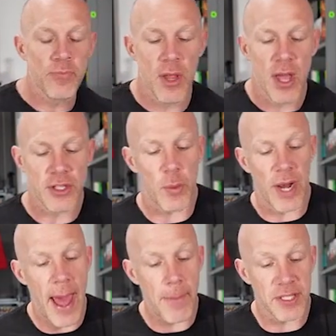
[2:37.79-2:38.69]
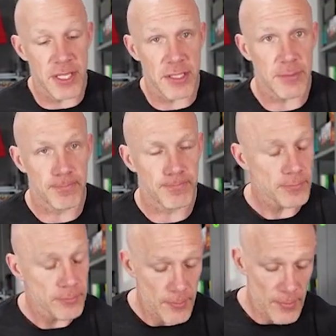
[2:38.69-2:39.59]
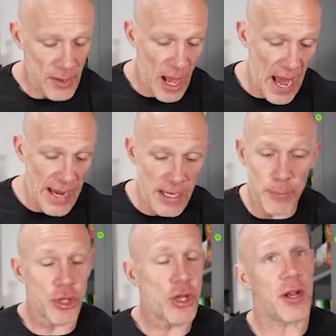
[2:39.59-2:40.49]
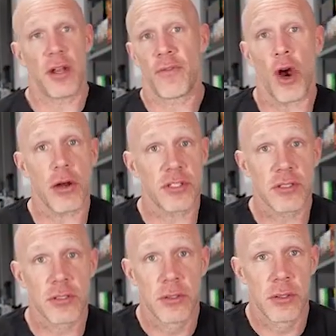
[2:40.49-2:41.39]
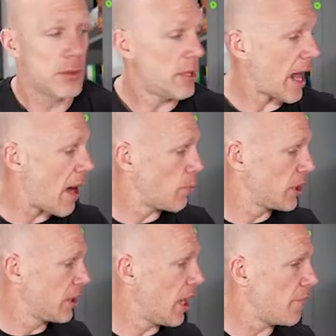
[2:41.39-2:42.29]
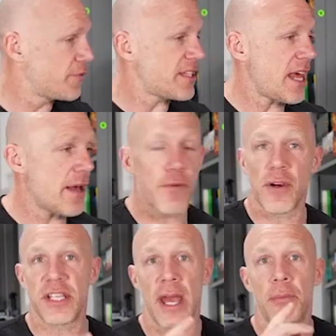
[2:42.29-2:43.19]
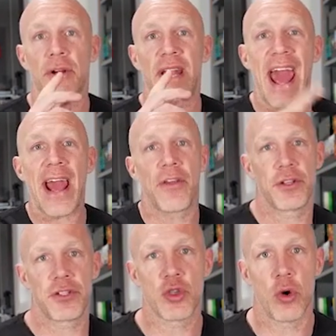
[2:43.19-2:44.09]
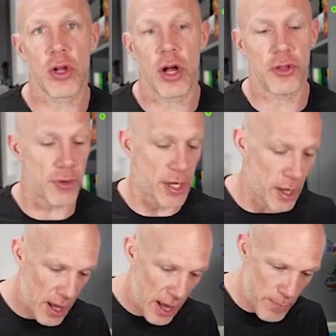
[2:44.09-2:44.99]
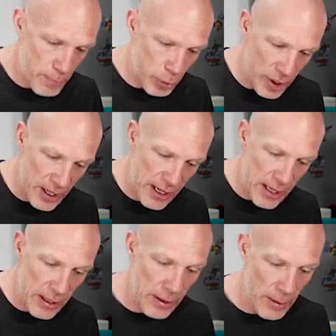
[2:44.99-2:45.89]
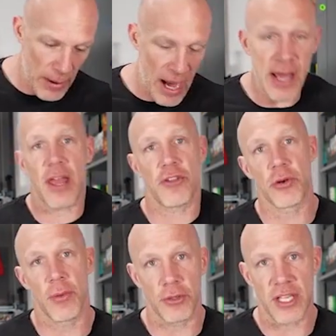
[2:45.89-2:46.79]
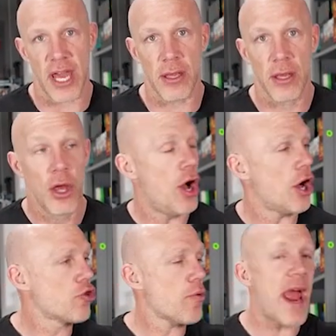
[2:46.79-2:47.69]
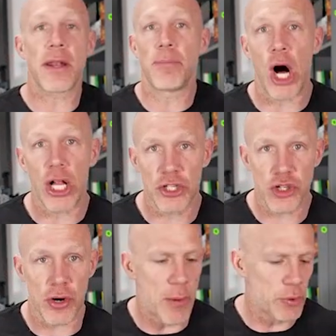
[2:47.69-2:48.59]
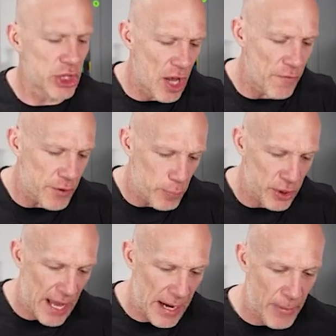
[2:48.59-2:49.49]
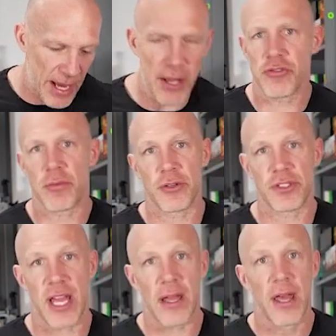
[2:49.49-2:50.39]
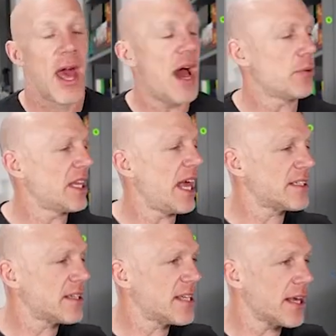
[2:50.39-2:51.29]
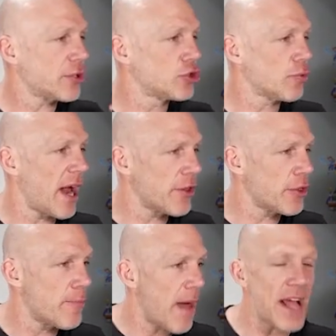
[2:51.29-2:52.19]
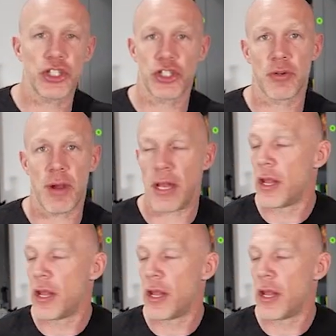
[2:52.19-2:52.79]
And so what happens is I end up with not enough cards. Like, I would love to take, for example, an Agatha's Soul Cauldron and put it in my Ketramose deck. A Grand Abolisher, I would love to put that in my Ketramose deck. I would like to take a Drannith Magistrate